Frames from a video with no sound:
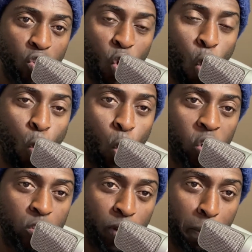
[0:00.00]
to
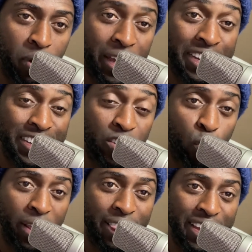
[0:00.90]
coerce people into
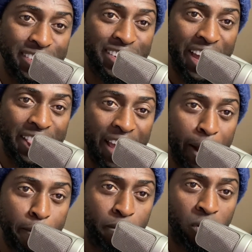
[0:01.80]
doing things like that.